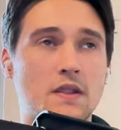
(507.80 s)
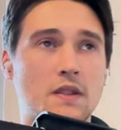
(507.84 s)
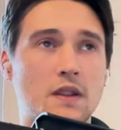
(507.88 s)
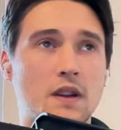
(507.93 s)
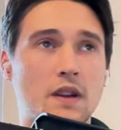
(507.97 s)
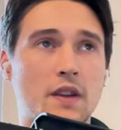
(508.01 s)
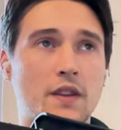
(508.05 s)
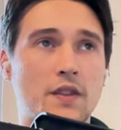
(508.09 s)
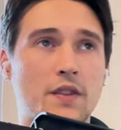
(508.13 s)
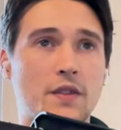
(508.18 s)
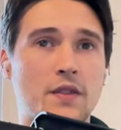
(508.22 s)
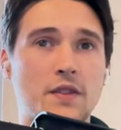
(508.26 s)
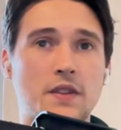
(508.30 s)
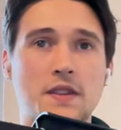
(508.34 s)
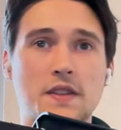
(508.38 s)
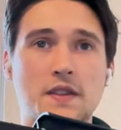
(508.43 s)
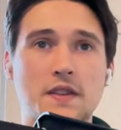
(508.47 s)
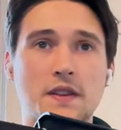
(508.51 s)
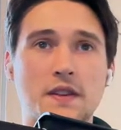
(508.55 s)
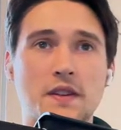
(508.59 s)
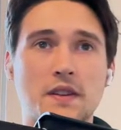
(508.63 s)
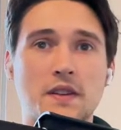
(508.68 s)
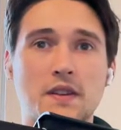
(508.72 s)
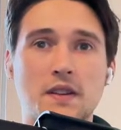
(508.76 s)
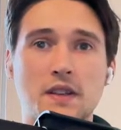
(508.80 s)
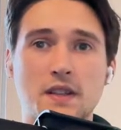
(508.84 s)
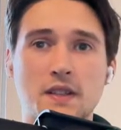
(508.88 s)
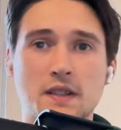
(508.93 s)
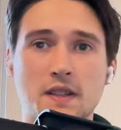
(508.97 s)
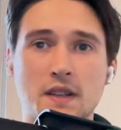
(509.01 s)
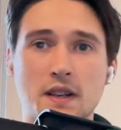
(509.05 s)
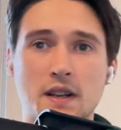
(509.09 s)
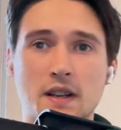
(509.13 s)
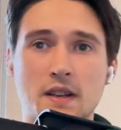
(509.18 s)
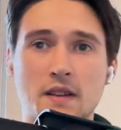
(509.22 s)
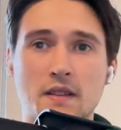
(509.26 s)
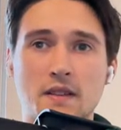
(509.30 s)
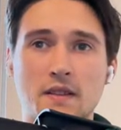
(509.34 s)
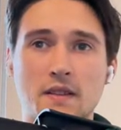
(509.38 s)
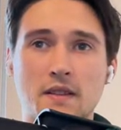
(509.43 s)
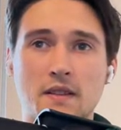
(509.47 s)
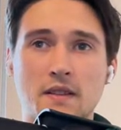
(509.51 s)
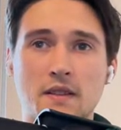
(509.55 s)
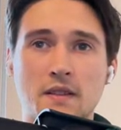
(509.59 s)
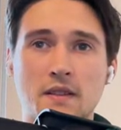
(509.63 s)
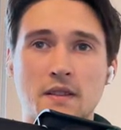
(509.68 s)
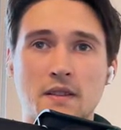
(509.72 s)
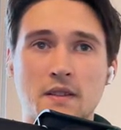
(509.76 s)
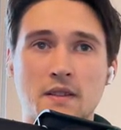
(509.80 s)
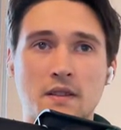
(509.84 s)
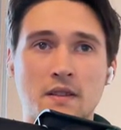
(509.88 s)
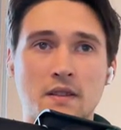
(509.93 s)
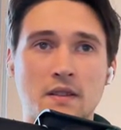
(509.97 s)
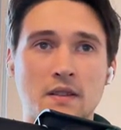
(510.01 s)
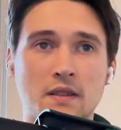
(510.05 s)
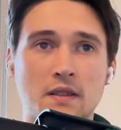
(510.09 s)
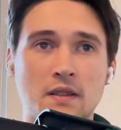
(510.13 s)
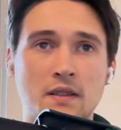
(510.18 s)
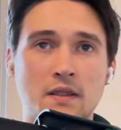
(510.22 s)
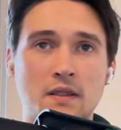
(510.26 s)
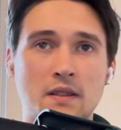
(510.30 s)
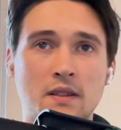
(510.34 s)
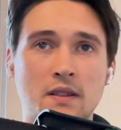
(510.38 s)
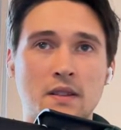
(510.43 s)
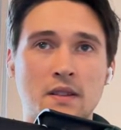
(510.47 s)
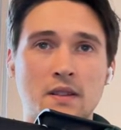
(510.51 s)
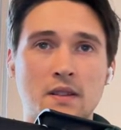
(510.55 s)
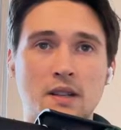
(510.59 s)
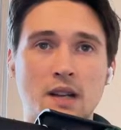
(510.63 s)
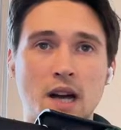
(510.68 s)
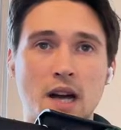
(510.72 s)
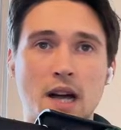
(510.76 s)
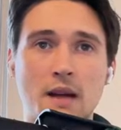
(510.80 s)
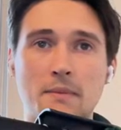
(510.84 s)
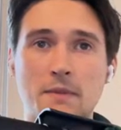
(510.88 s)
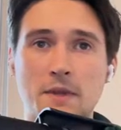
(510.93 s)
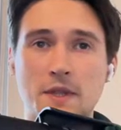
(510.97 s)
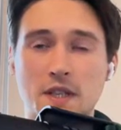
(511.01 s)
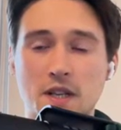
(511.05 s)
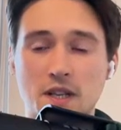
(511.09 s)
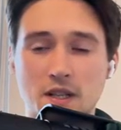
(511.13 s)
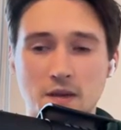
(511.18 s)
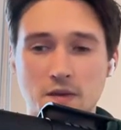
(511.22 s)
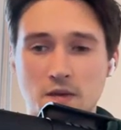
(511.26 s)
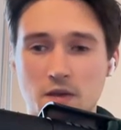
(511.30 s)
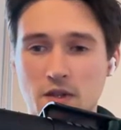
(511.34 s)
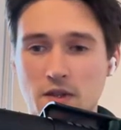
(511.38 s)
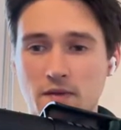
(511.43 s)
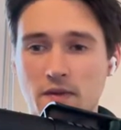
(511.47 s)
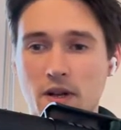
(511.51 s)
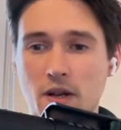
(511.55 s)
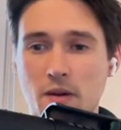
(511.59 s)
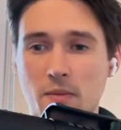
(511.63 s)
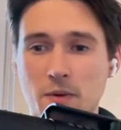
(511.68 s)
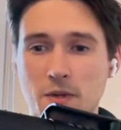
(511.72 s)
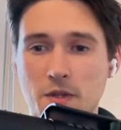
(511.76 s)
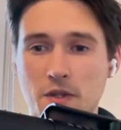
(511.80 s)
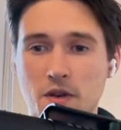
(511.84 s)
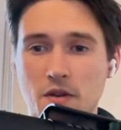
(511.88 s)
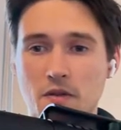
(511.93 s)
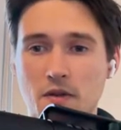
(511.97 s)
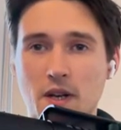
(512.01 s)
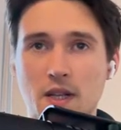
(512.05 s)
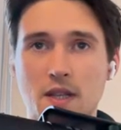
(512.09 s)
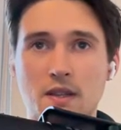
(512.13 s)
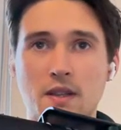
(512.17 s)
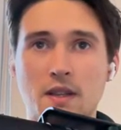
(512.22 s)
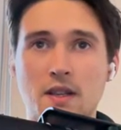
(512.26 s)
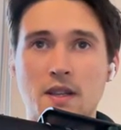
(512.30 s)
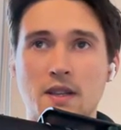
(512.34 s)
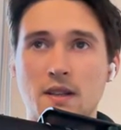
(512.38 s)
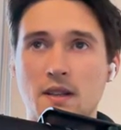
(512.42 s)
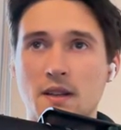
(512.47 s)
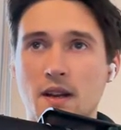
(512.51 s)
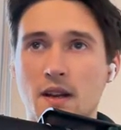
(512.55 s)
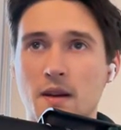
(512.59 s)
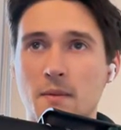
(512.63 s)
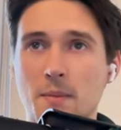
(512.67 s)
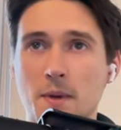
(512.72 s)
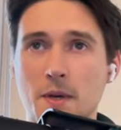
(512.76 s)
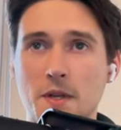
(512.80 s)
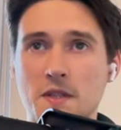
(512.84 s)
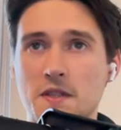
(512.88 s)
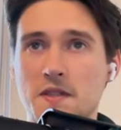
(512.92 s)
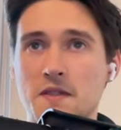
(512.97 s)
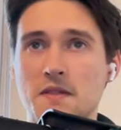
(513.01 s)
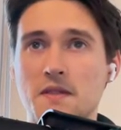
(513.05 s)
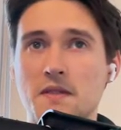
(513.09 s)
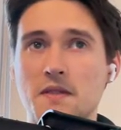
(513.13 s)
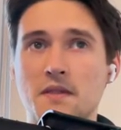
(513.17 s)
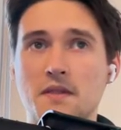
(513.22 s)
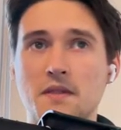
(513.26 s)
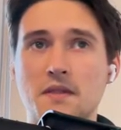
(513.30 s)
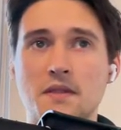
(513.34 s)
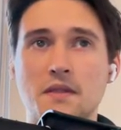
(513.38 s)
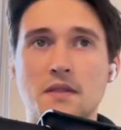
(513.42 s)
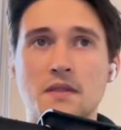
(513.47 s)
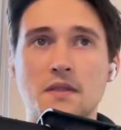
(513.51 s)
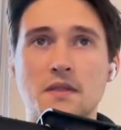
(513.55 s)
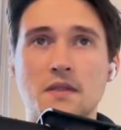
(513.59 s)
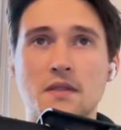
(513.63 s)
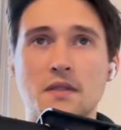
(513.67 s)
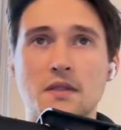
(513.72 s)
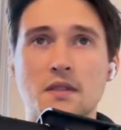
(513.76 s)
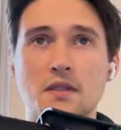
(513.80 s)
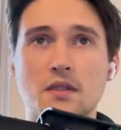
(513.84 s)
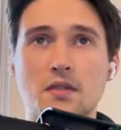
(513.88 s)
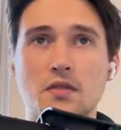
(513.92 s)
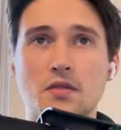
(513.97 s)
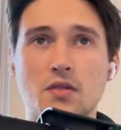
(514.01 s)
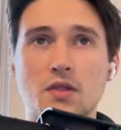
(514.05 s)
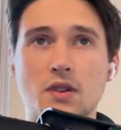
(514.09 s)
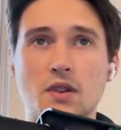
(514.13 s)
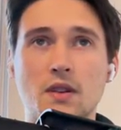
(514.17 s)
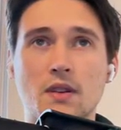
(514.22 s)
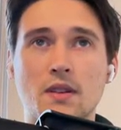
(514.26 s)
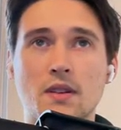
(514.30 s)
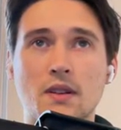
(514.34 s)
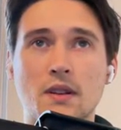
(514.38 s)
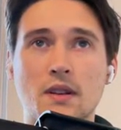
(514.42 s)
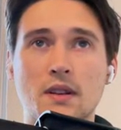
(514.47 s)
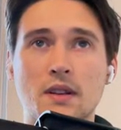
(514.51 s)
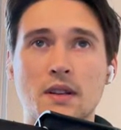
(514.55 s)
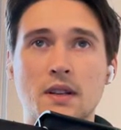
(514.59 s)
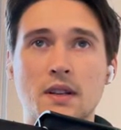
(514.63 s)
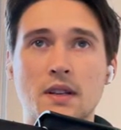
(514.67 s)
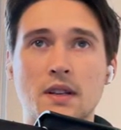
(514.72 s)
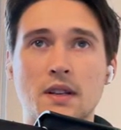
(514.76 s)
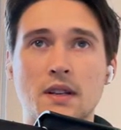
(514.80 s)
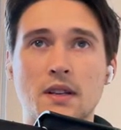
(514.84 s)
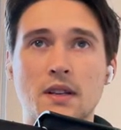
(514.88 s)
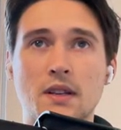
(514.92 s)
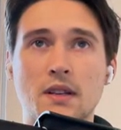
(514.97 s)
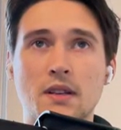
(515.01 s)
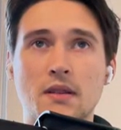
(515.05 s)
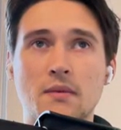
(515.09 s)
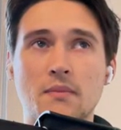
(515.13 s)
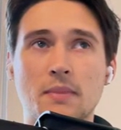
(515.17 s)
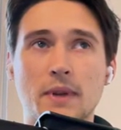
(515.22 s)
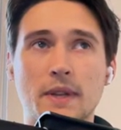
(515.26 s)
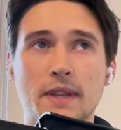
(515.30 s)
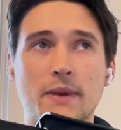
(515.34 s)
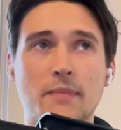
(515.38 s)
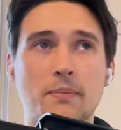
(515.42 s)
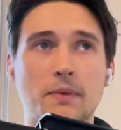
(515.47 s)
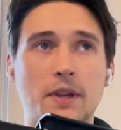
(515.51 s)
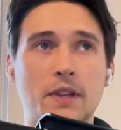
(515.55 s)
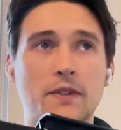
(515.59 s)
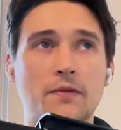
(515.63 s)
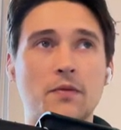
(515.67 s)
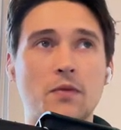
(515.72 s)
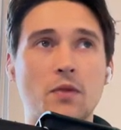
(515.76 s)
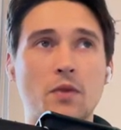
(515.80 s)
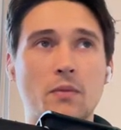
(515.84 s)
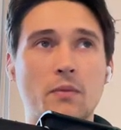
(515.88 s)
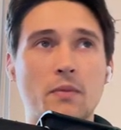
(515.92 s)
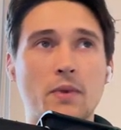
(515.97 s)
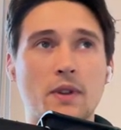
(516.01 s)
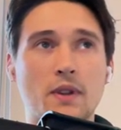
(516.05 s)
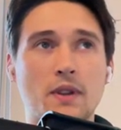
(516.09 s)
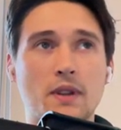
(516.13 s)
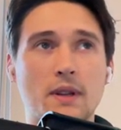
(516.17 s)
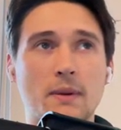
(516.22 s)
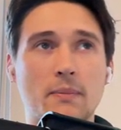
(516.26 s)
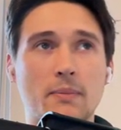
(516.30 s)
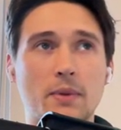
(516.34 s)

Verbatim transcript: the I thought it's a it's an ad. I'm a Salesforce developer, so I write in Apex usually. But the platform the